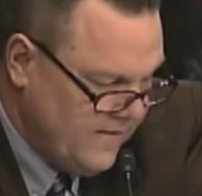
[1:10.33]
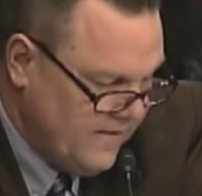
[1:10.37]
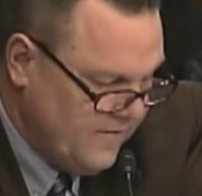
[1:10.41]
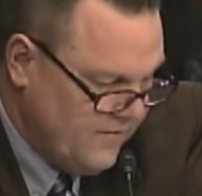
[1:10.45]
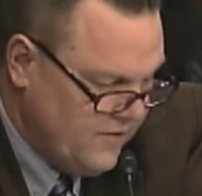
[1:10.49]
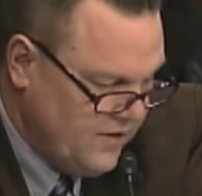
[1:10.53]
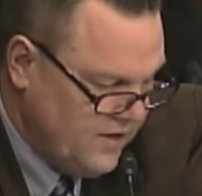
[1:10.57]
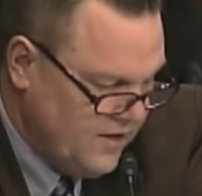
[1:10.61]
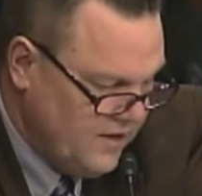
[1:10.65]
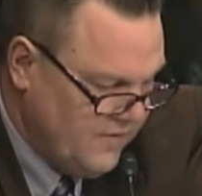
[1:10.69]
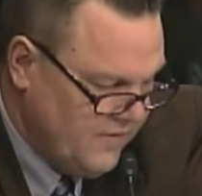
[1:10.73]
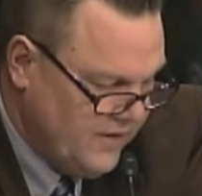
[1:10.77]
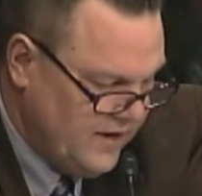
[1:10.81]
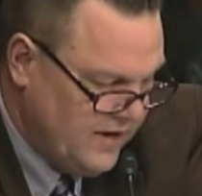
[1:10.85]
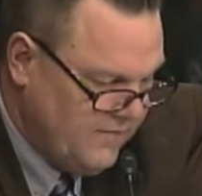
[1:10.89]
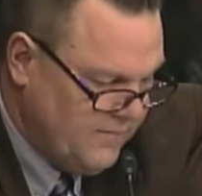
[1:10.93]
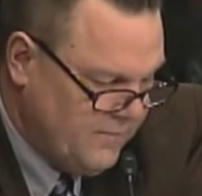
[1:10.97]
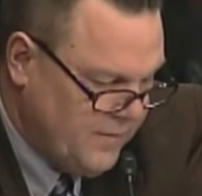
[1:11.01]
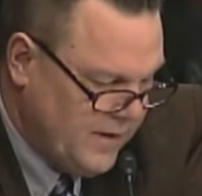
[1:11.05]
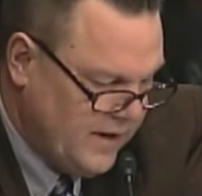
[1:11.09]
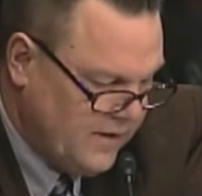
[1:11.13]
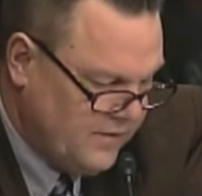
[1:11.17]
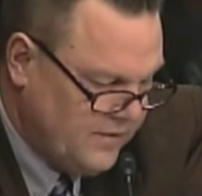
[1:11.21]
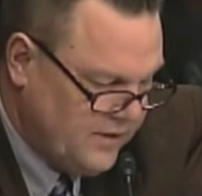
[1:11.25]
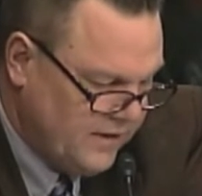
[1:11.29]
of the innovative
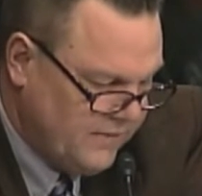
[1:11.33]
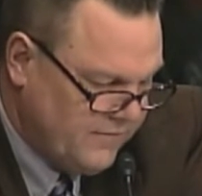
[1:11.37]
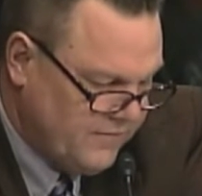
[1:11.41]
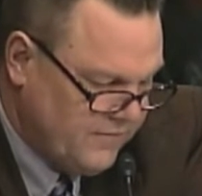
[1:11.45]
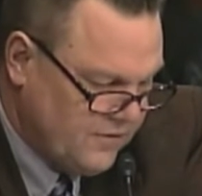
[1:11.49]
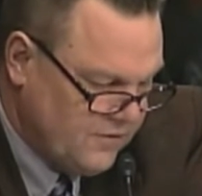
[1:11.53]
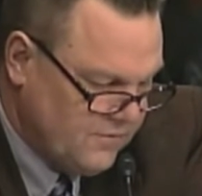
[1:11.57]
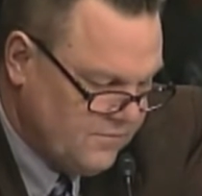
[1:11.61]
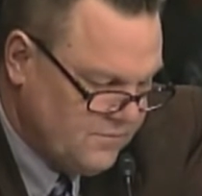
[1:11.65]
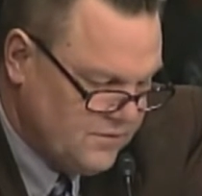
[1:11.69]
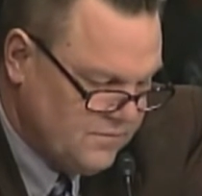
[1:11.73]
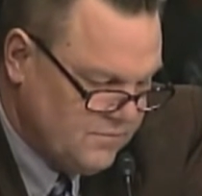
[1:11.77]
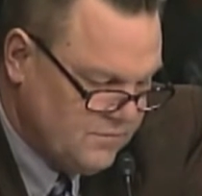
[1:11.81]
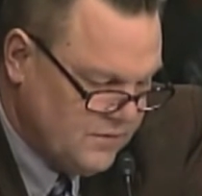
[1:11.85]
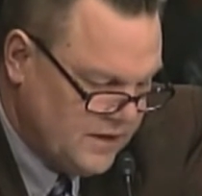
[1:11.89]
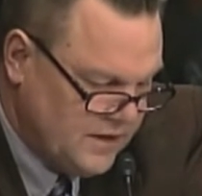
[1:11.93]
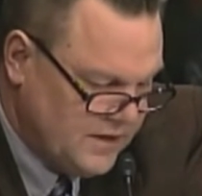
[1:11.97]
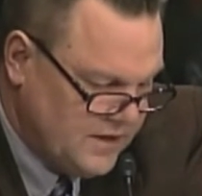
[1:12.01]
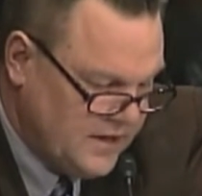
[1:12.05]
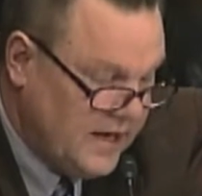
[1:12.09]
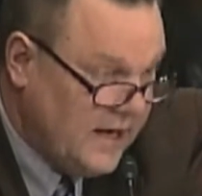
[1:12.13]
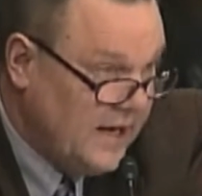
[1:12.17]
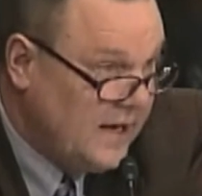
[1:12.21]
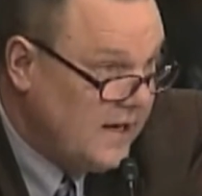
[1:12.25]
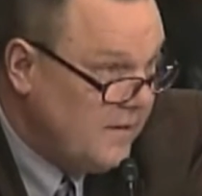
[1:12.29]
biotech firms in
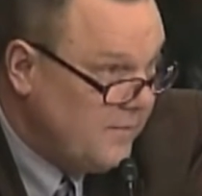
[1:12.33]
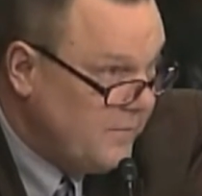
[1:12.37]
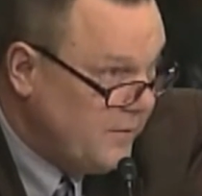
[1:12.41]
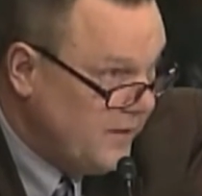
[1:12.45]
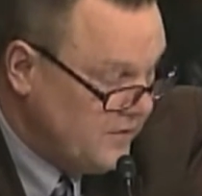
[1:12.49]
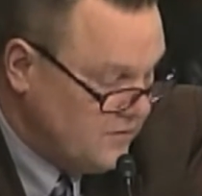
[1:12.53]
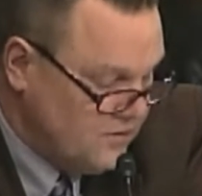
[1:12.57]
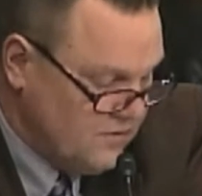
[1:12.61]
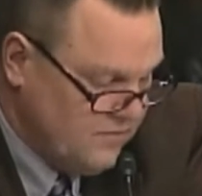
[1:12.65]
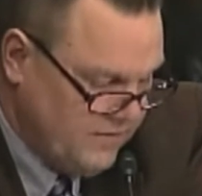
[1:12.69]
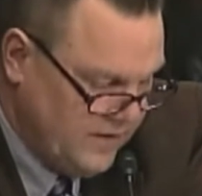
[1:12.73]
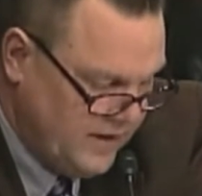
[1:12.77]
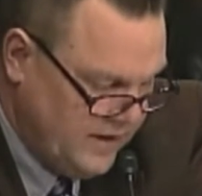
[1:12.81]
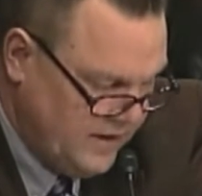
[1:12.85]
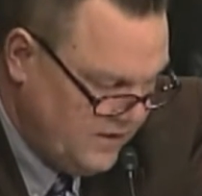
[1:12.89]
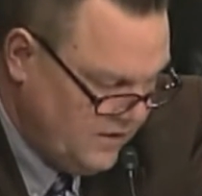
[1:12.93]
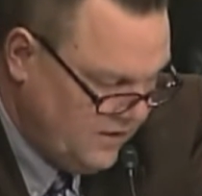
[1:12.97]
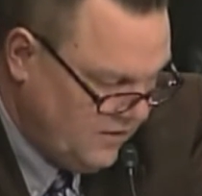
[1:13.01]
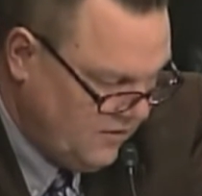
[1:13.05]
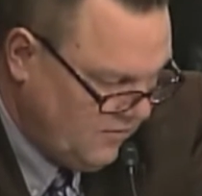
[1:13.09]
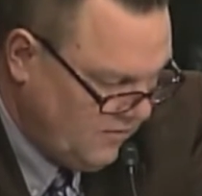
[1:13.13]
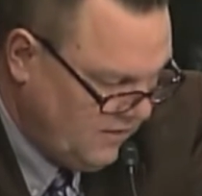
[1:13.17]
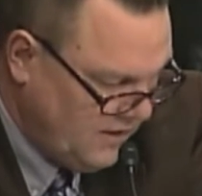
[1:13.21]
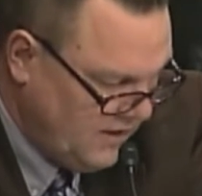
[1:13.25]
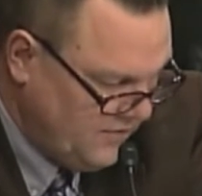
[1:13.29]
Montana and
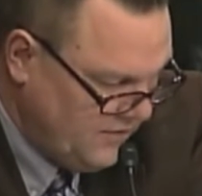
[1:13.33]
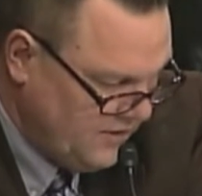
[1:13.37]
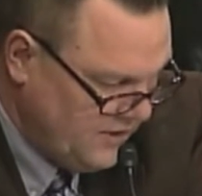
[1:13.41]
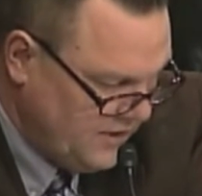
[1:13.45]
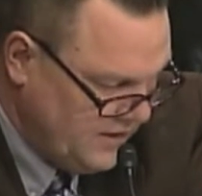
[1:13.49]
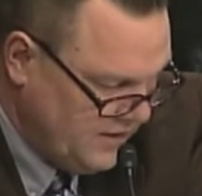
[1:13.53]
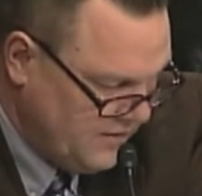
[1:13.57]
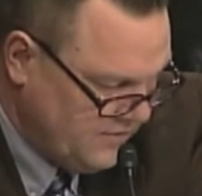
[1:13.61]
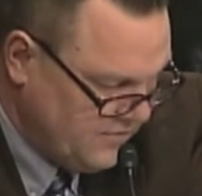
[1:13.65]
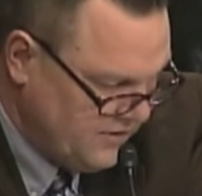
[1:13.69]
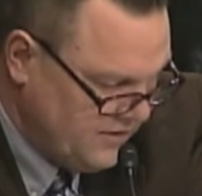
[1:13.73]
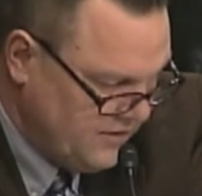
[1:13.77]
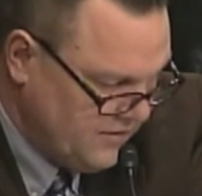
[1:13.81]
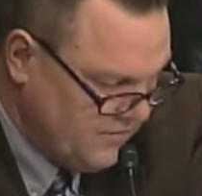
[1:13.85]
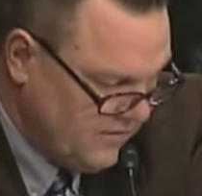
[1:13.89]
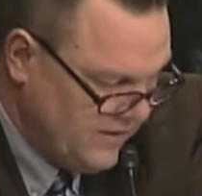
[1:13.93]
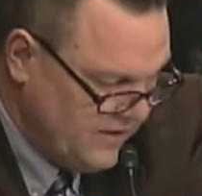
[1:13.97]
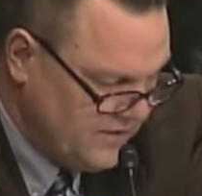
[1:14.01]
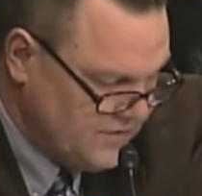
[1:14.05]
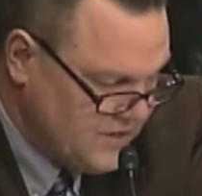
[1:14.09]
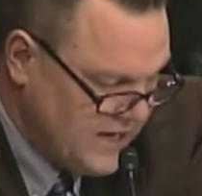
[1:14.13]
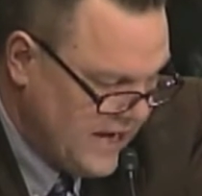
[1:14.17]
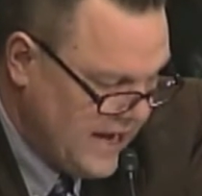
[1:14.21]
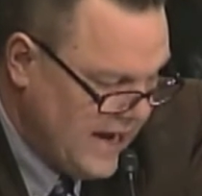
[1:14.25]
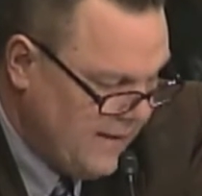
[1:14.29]
Pennsylvania and around the country, to
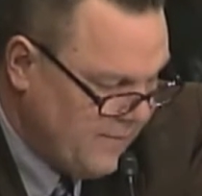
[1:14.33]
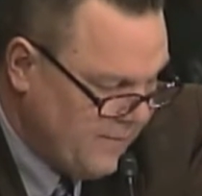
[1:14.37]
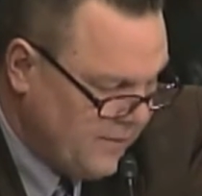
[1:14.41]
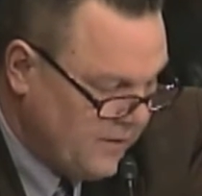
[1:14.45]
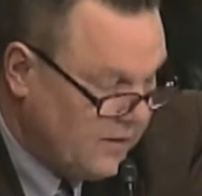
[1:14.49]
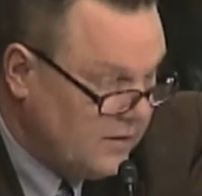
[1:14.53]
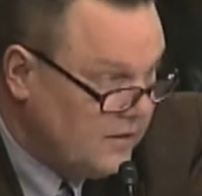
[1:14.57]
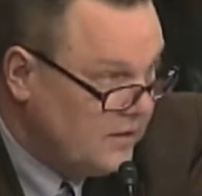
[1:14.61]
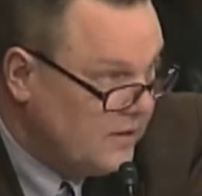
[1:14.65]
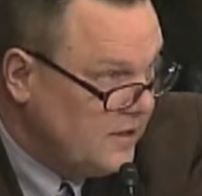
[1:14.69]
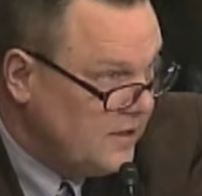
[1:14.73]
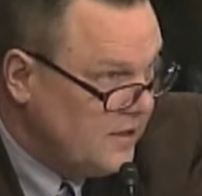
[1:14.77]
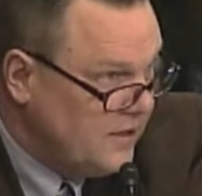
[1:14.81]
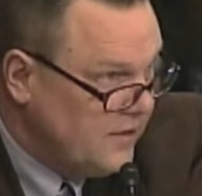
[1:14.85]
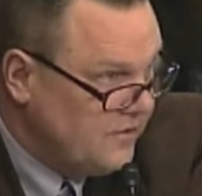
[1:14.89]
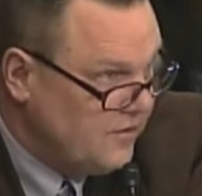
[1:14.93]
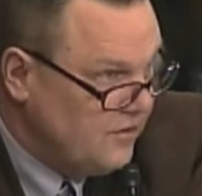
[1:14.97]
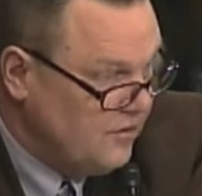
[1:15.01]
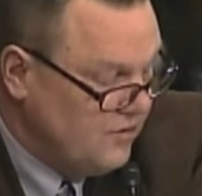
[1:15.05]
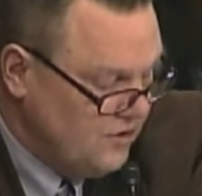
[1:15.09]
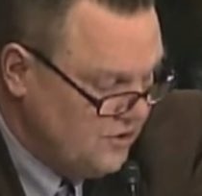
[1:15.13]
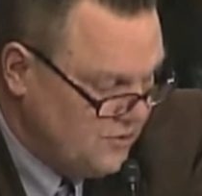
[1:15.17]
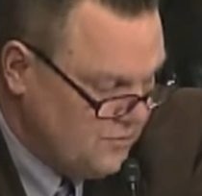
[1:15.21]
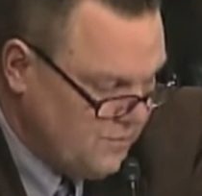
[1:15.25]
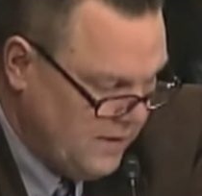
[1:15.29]
raise capital
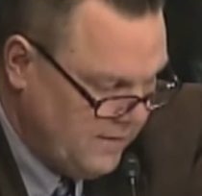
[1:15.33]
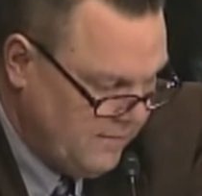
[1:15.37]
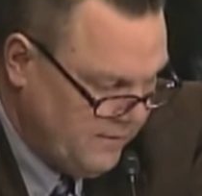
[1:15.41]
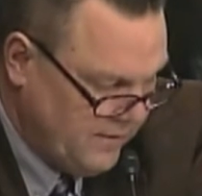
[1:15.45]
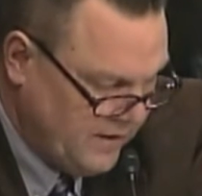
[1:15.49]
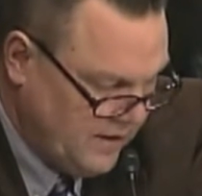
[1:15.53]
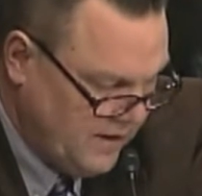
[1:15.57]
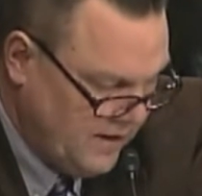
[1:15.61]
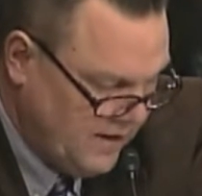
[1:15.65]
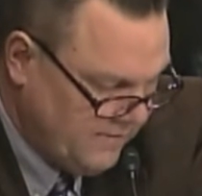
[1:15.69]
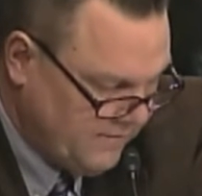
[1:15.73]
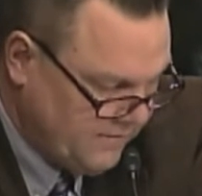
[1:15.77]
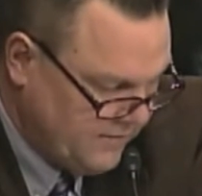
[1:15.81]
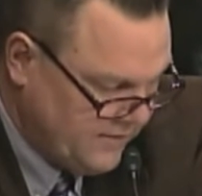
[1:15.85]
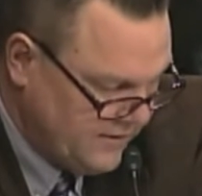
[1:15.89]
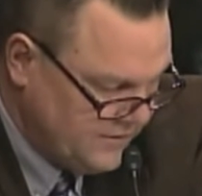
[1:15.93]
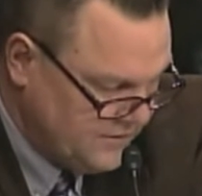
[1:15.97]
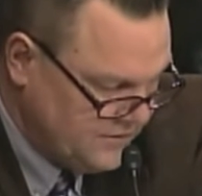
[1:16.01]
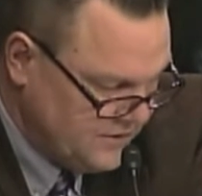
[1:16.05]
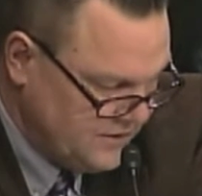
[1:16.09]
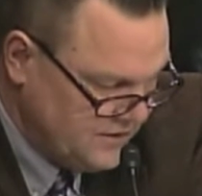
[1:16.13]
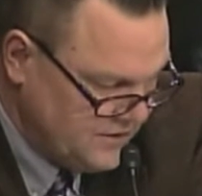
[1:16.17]
through these public offerings.